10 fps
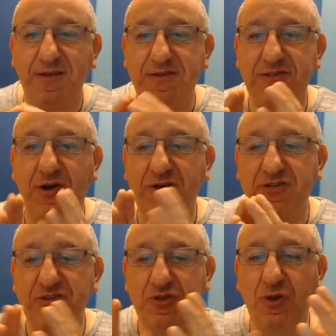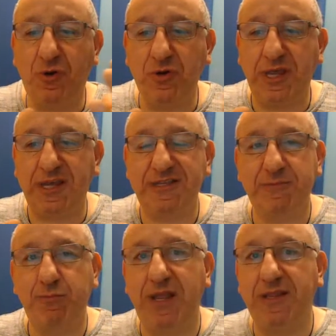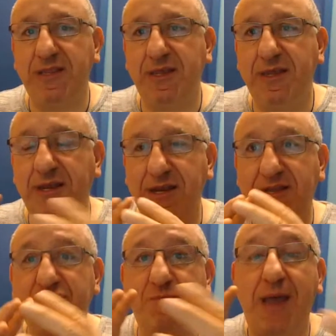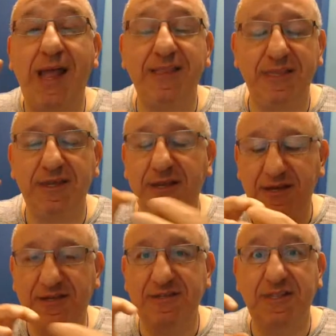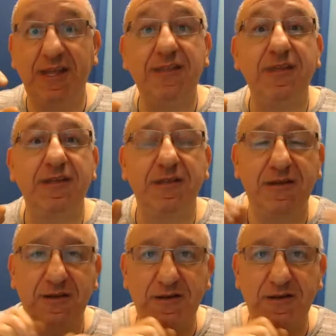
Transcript: start slowly expanding and expanding and extending the